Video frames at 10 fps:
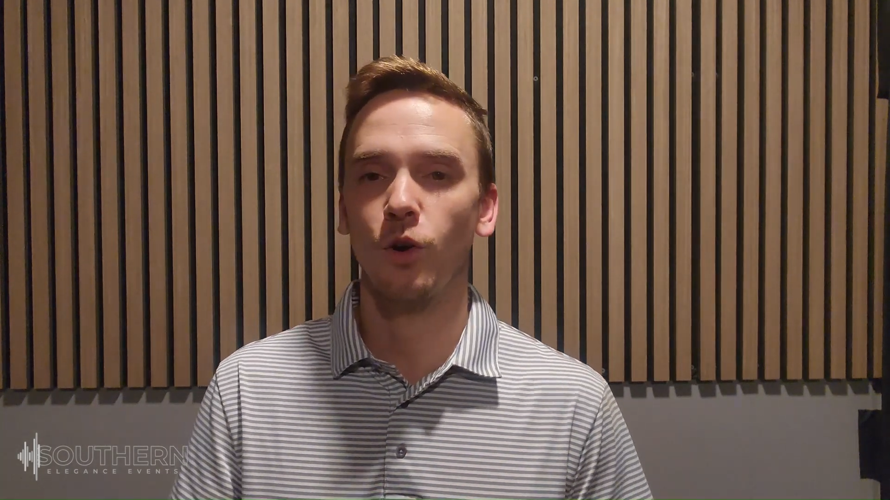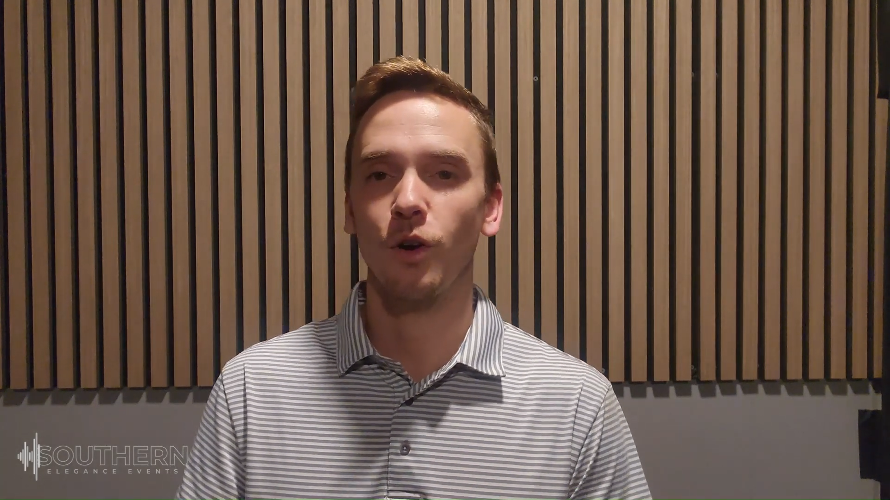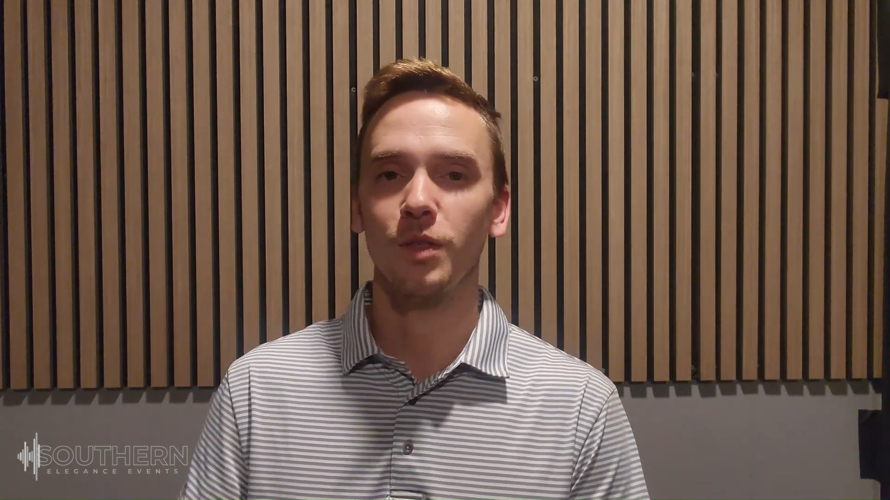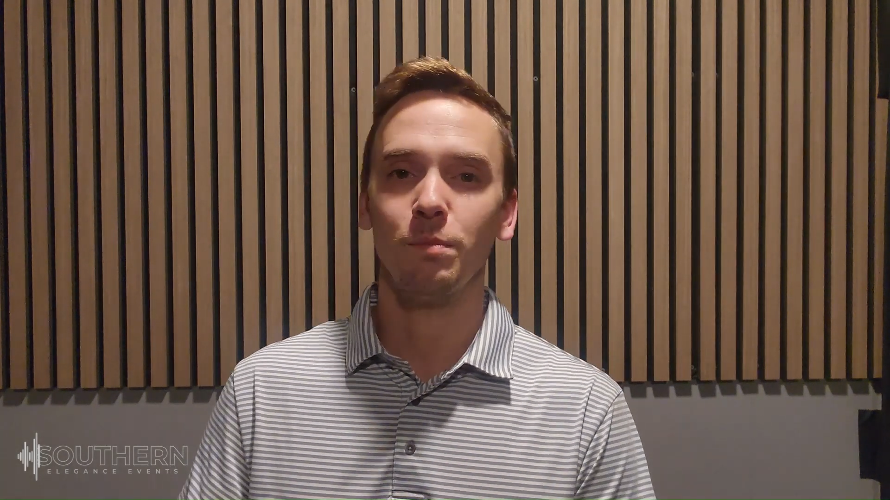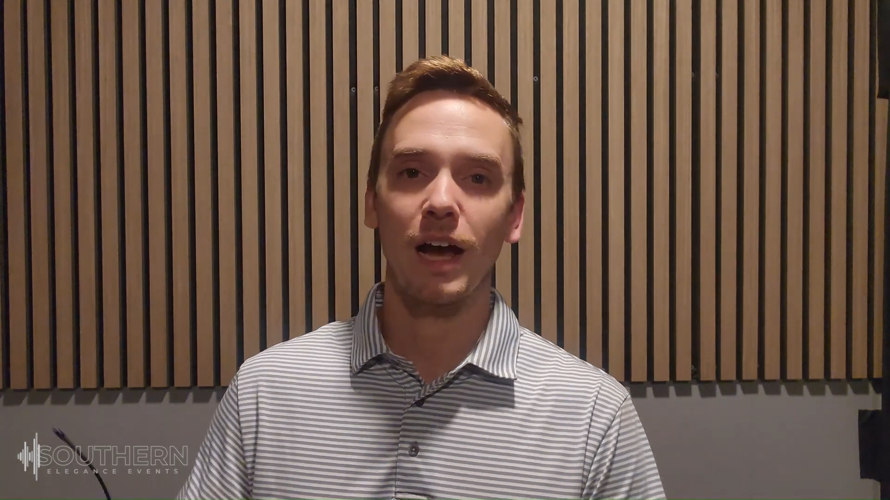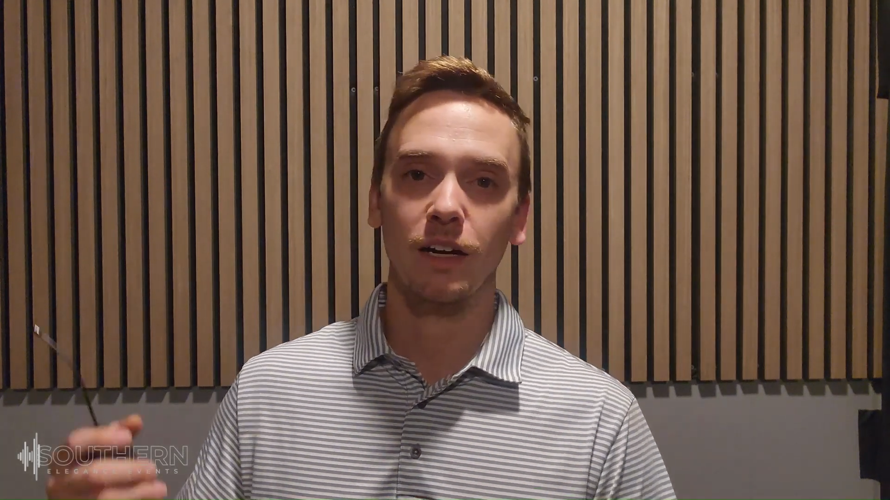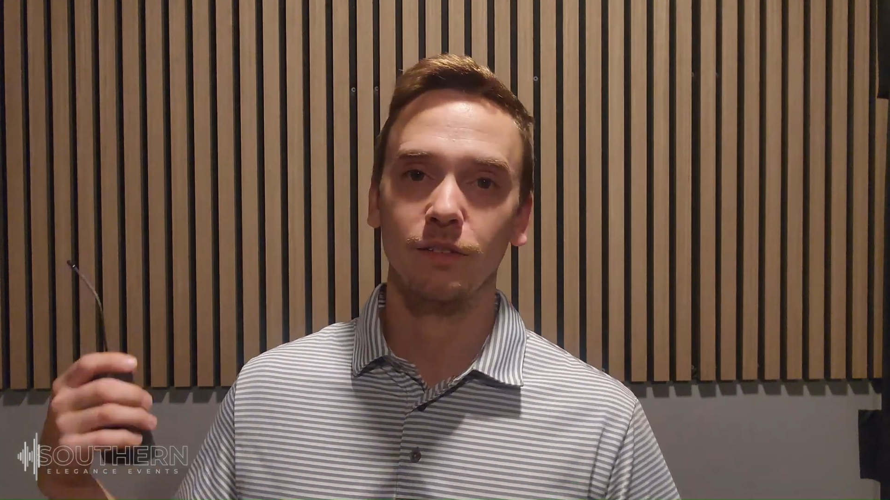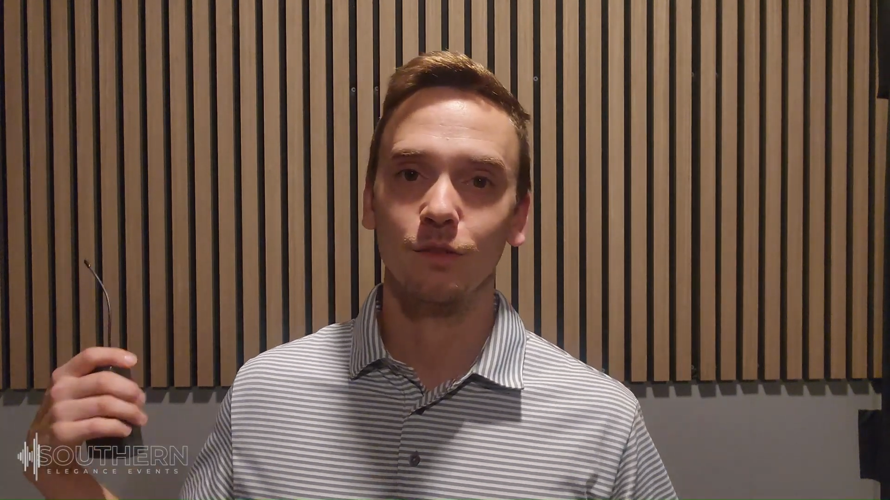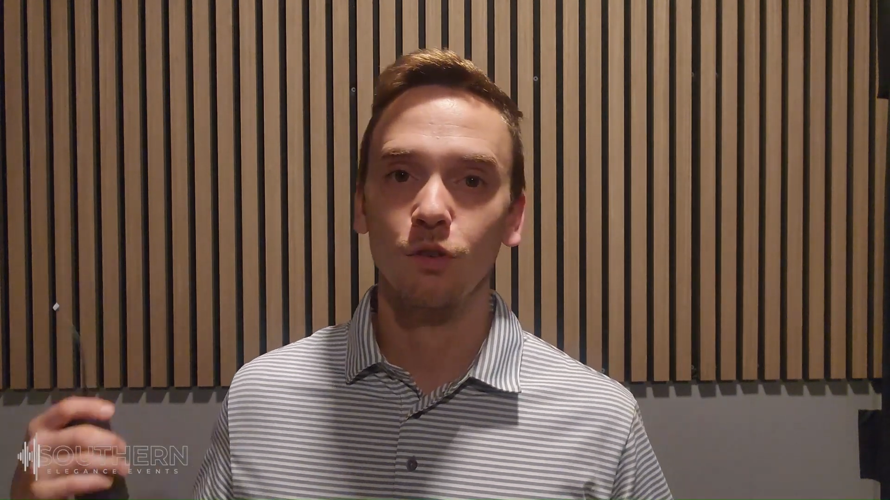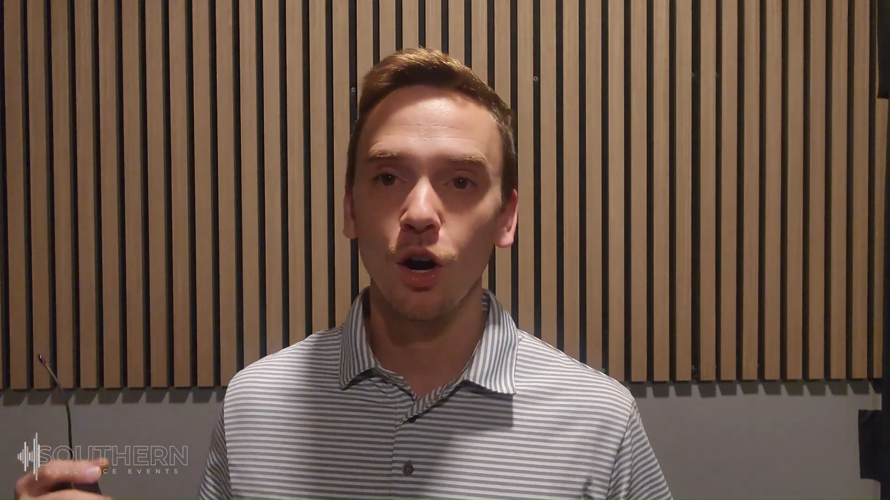on the back of
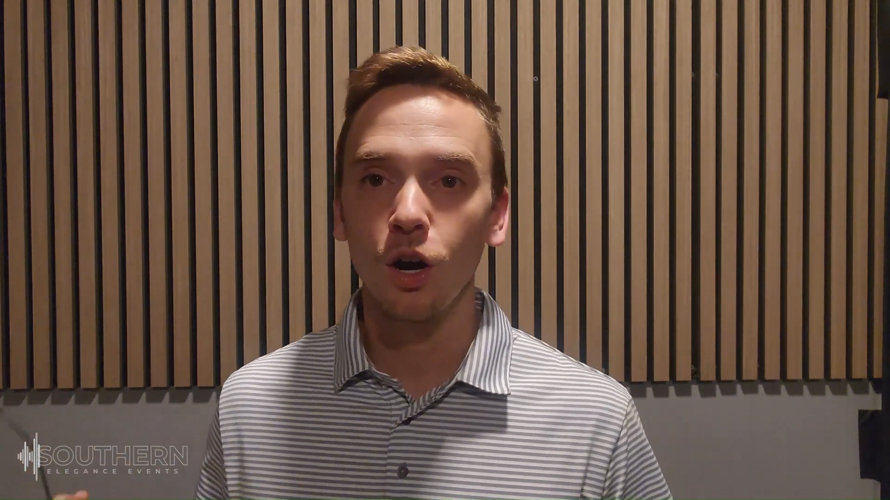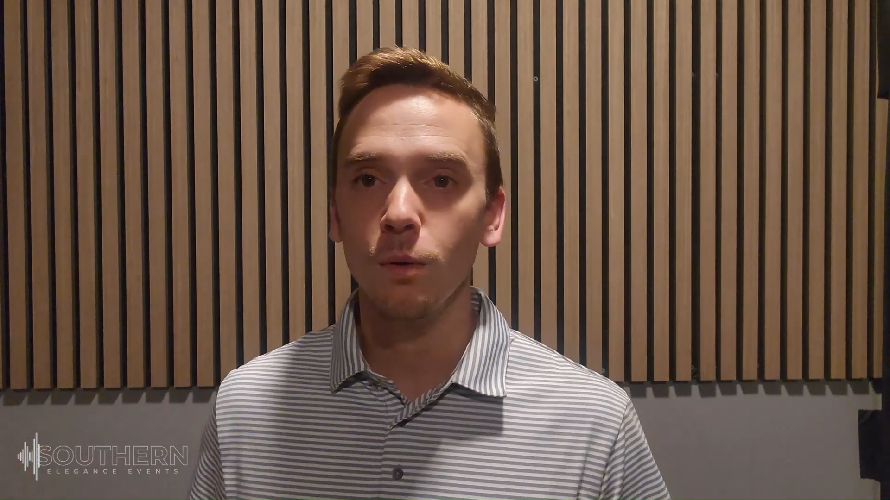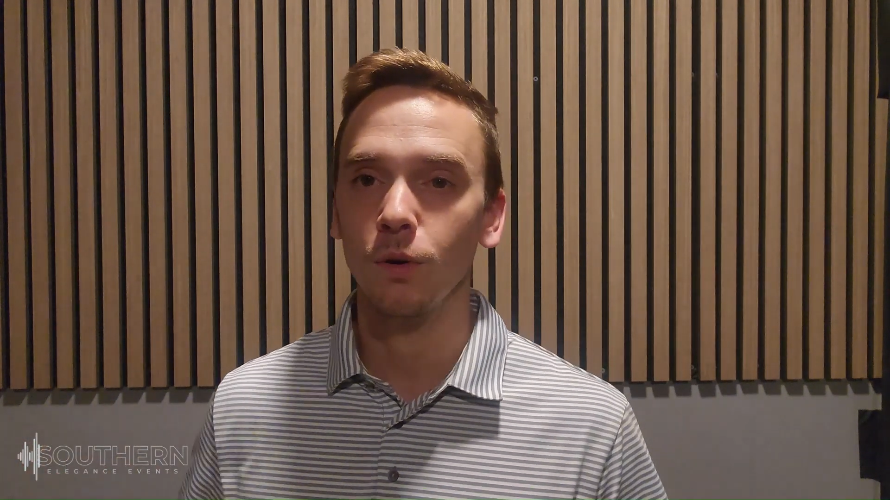the robe.